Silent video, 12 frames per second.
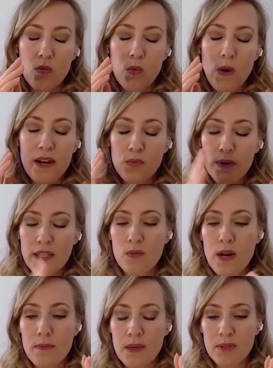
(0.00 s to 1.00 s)
what I really
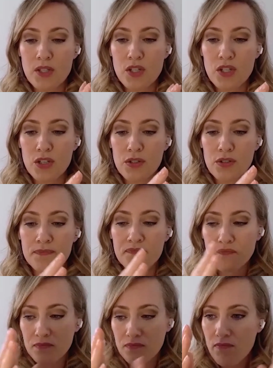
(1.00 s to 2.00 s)
want people to
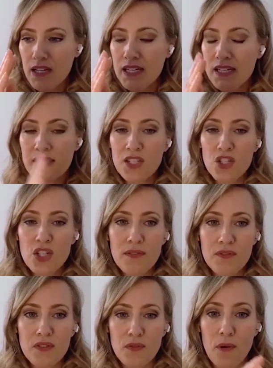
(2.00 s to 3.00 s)
do is to
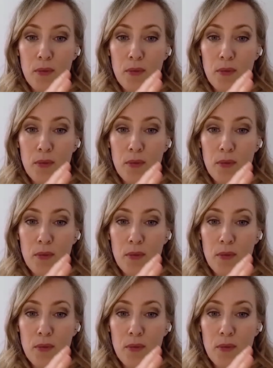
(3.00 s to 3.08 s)
shift